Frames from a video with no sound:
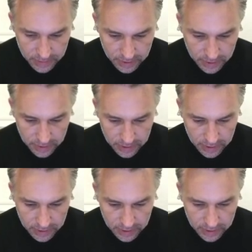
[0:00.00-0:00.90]

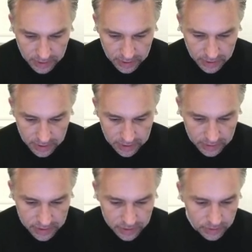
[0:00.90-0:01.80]
Uh,
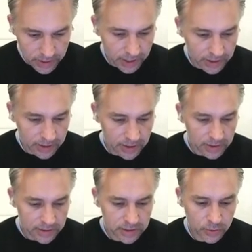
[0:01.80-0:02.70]
let's do like
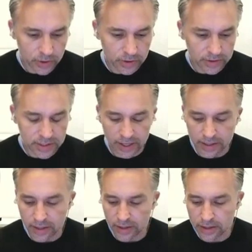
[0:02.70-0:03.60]
surreal,
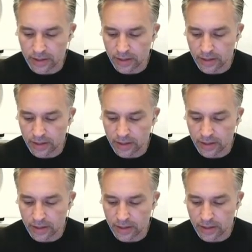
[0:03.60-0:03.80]
psychedelic,